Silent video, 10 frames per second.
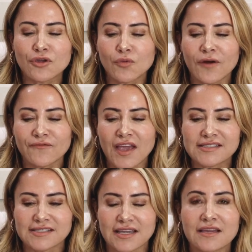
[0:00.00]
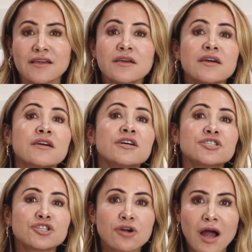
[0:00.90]
you are facing?
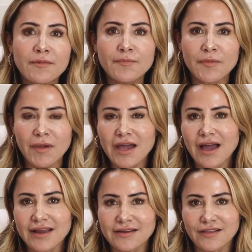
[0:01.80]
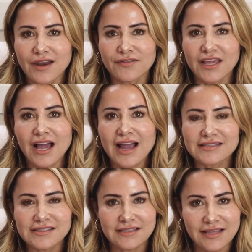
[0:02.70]
Could trauma be behind a lot of the
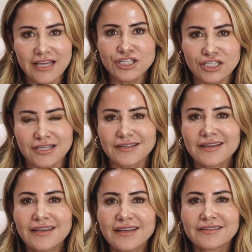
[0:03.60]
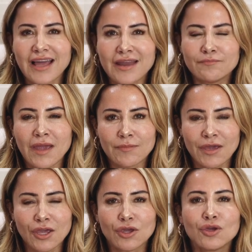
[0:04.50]
isolation that
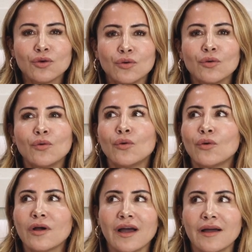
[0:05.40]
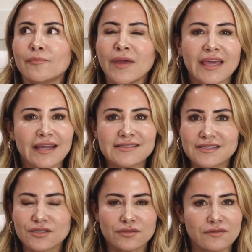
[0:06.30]
maybe you begin
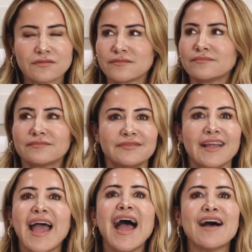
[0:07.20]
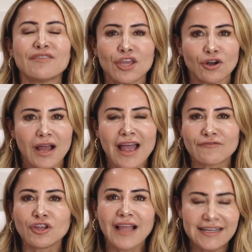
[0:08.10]
to have in your life?
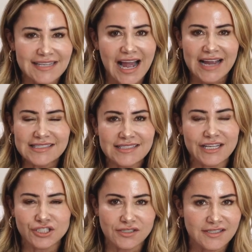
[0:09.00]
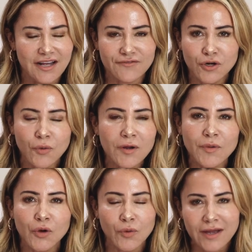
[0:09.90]
You like to isolate yourself. You don't want to
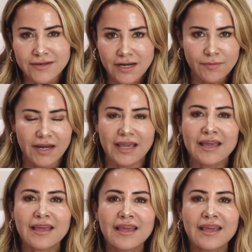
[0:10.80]
be around anybody.